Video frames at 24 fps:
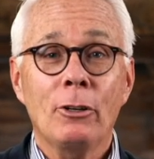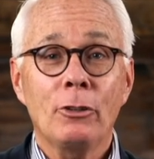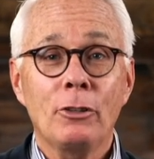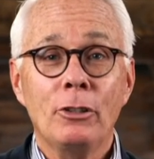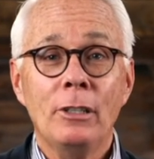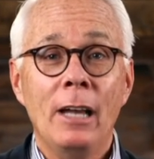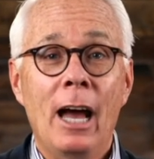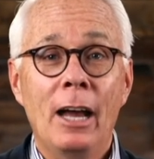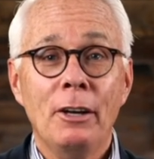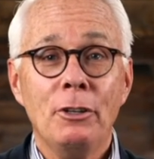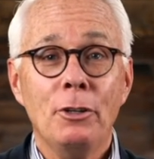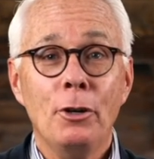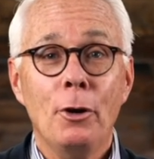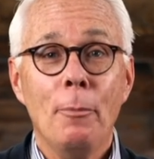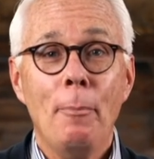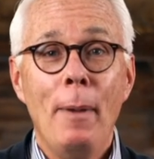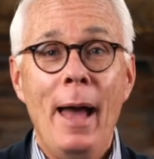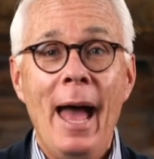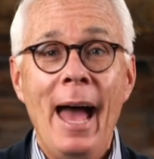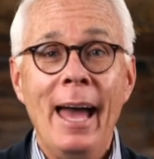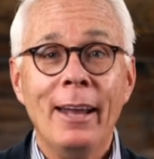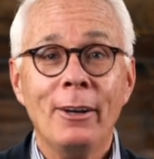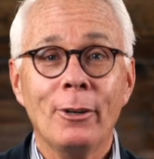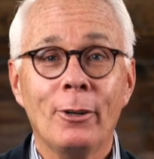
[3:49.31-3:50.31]
not your
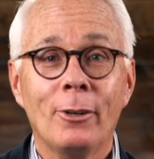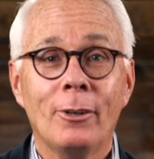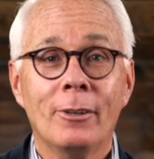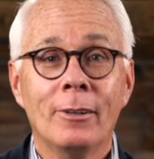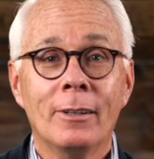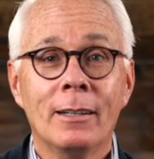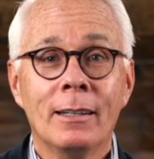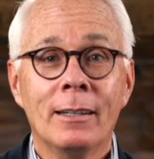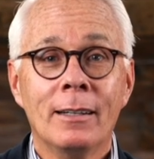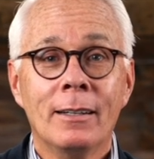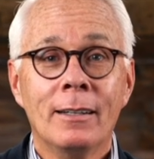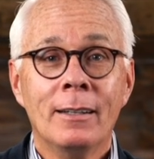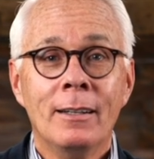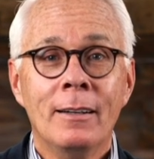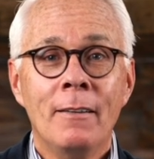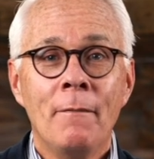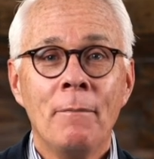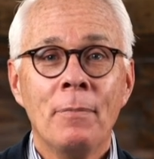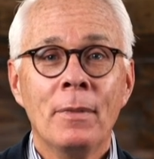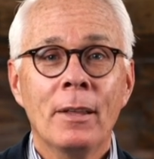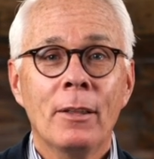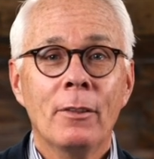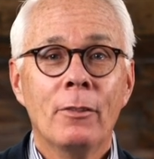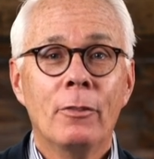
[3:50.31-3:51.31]
battle.
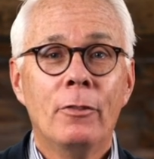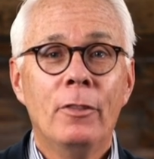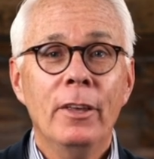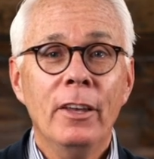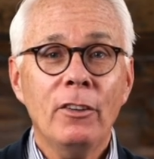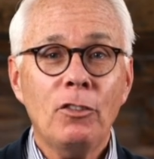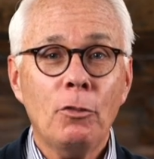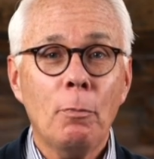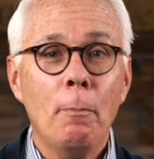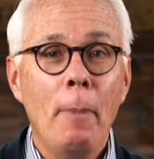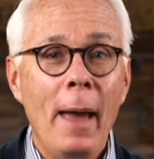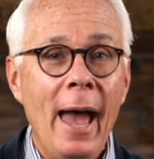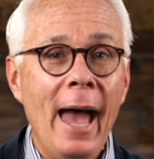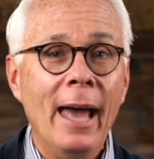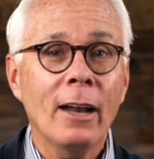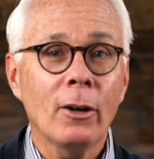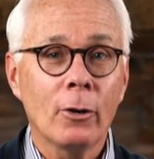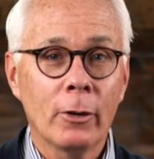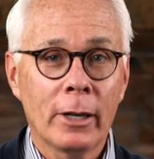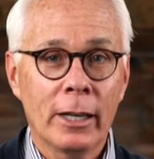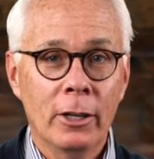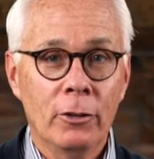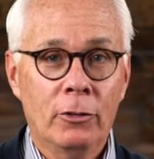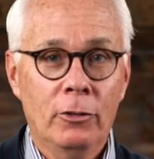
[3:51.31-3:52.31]
This
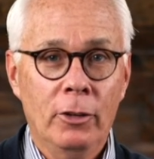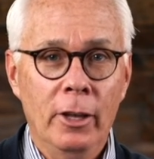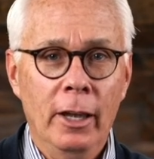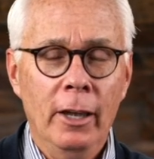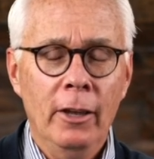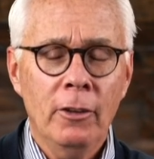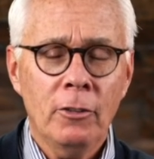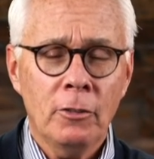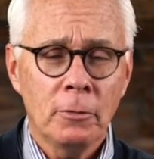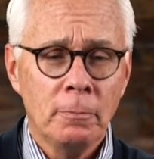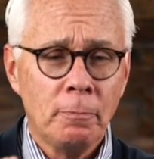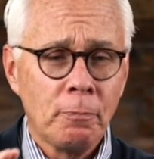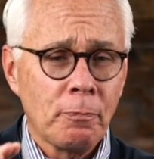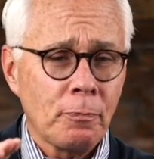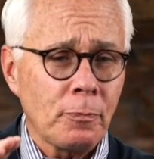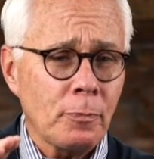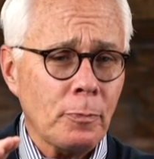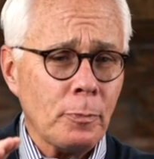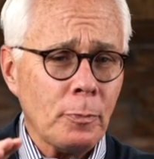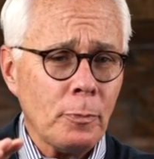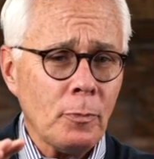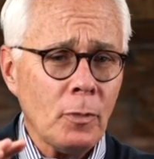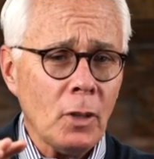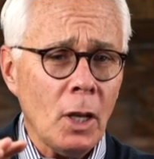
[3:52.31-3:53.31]
battle," he says,
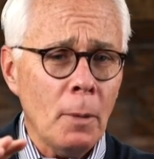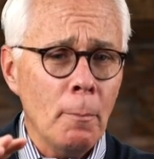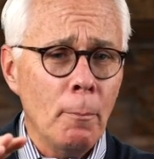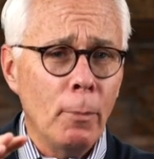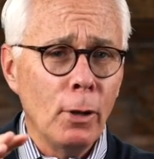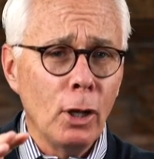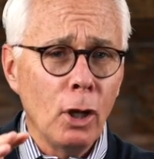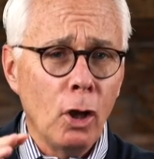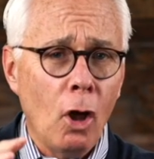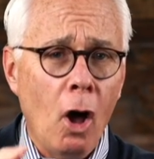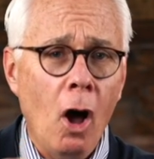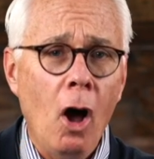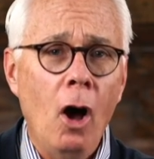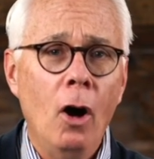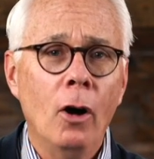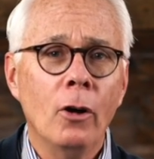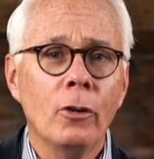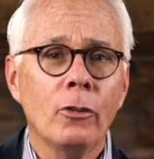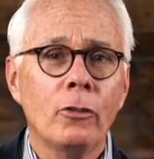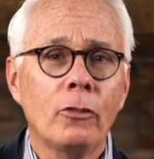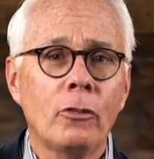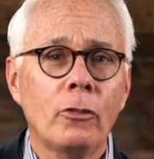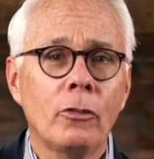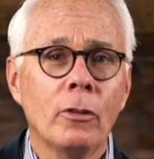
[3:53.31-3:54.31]

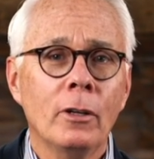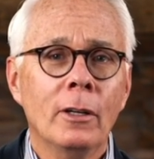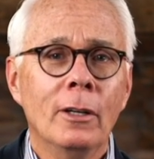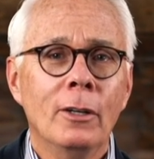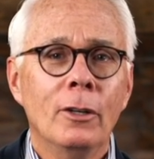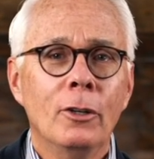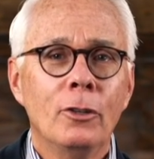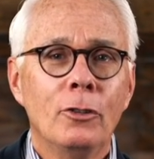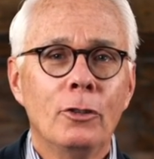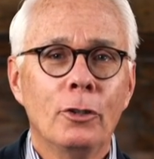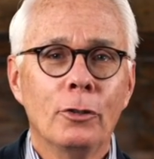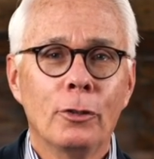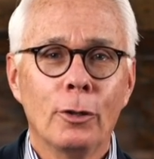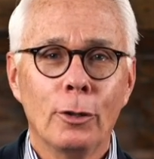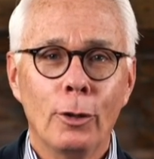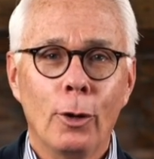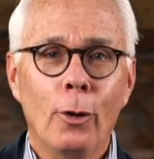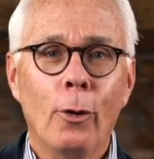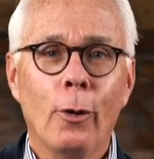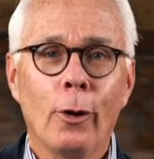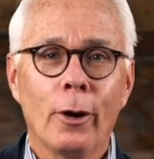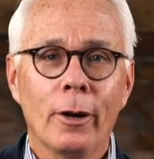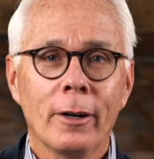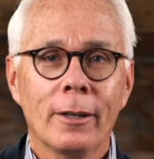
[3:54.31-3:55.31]
"belongs to the
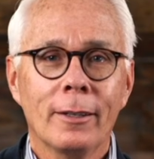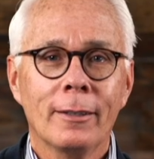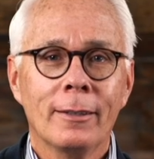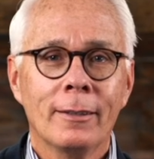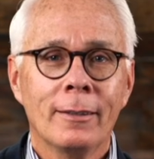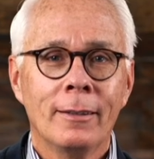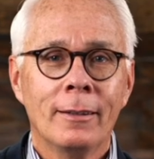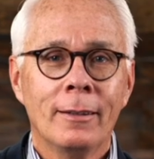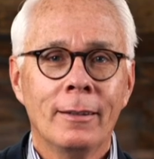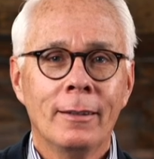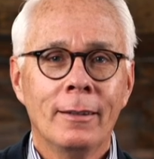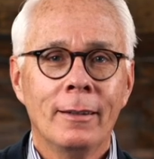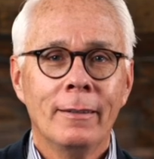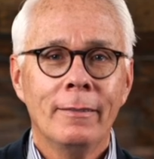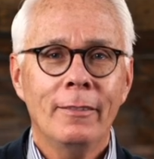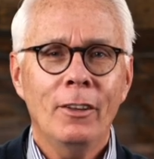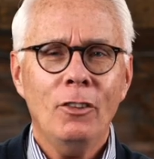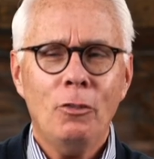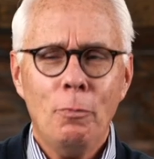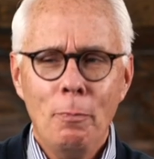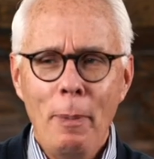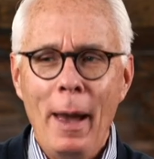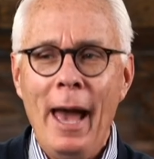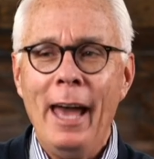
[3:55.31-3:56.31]
Lord.
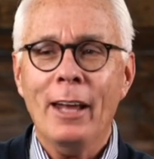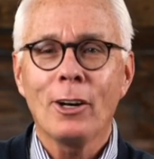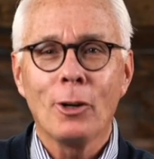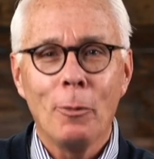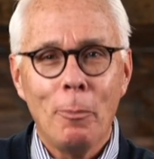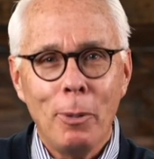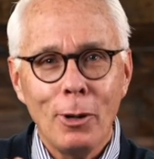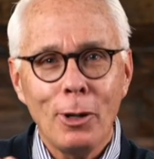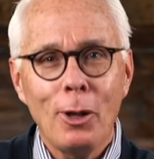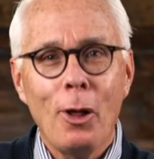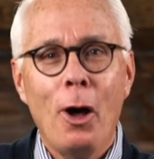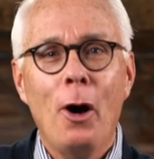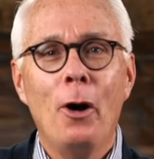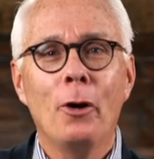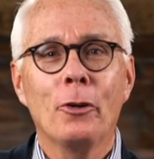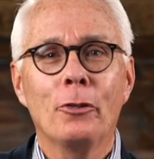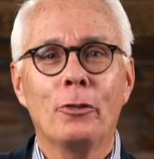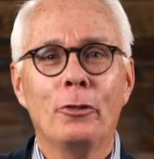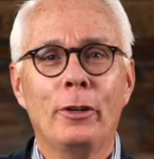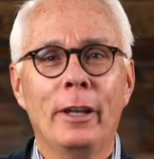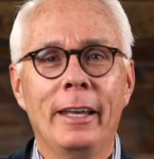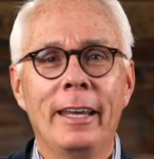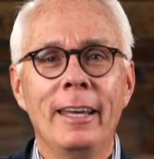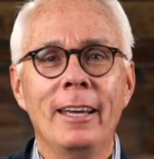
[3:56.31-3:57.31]
This battle
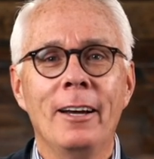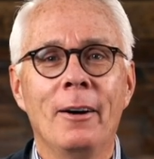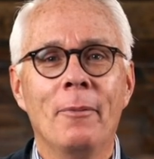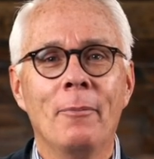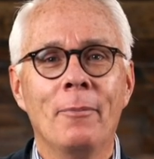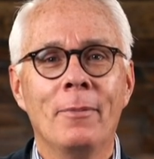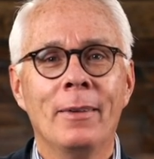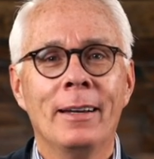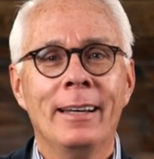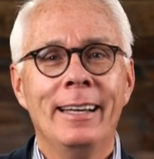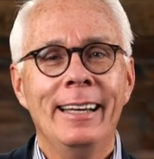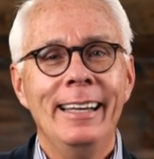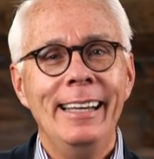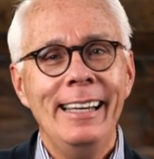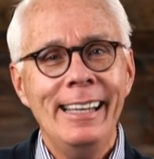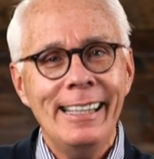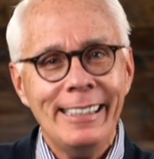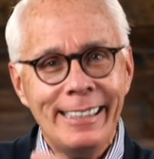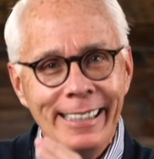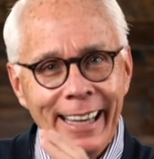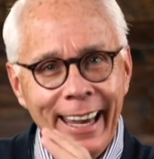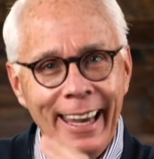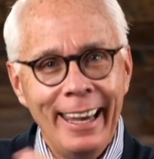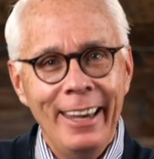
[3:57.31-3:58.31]
belongs to Him.
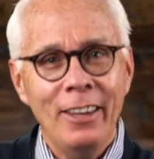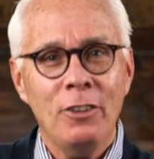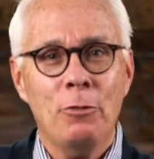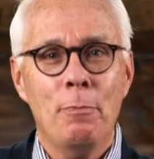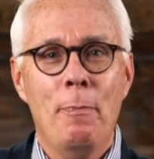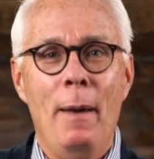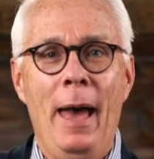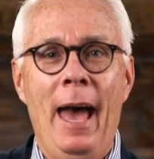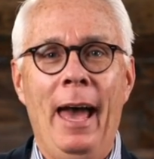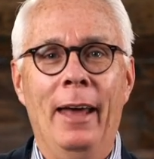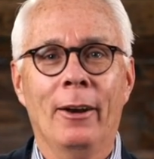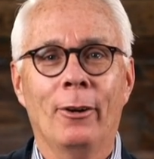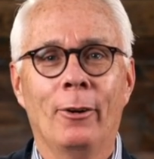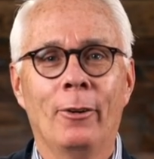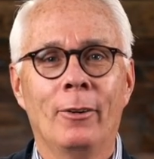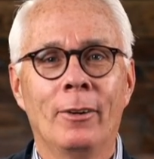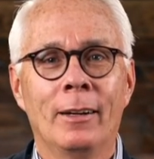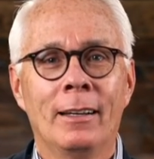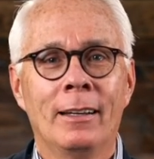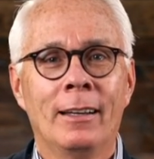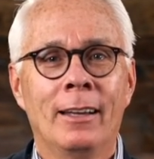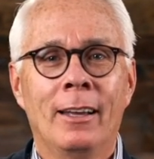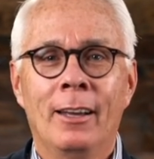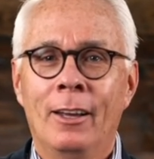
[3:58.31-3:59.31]
It's His battle.
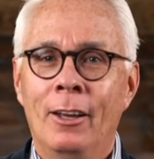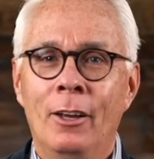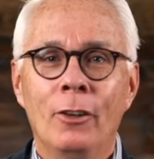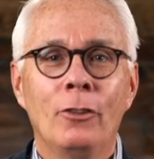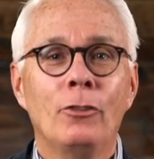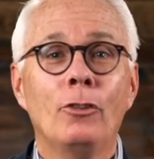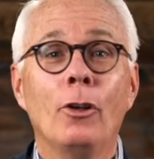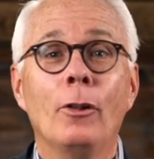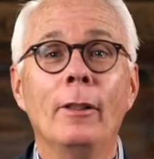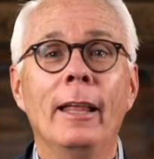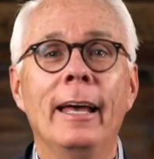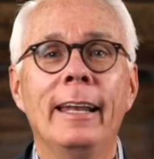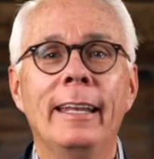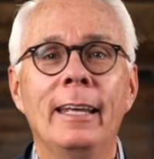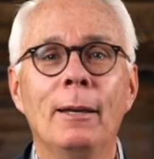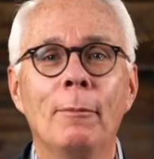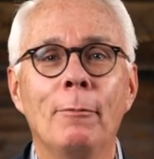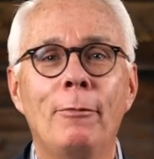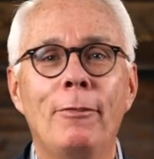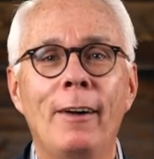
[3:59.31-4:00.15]
So let Him